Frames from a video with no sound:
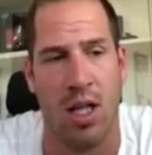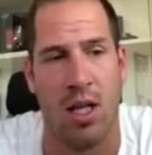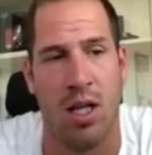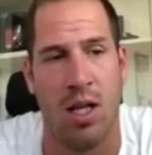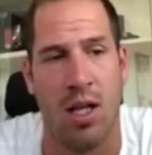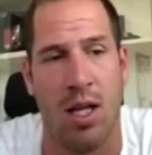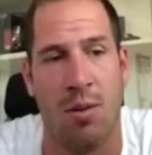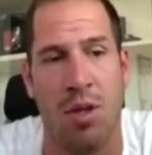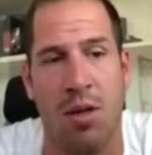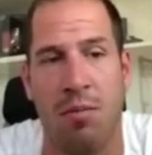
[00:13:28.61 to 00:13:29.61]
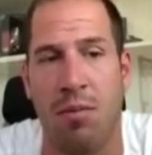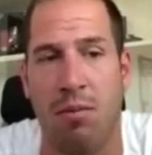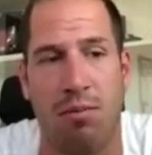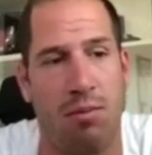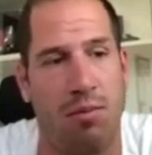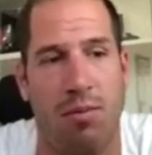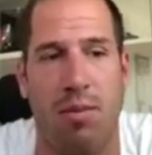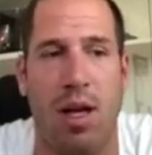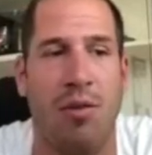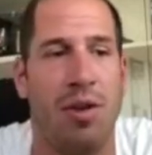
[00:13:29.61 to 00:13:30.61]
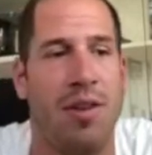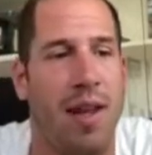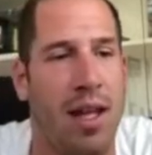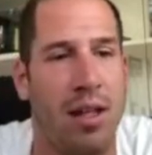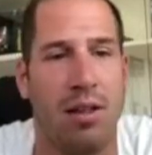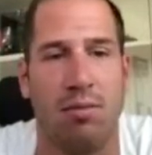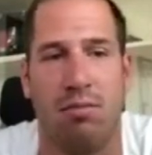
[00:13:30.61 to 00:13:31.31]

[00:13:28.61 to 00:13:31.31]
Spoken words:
I mean, every day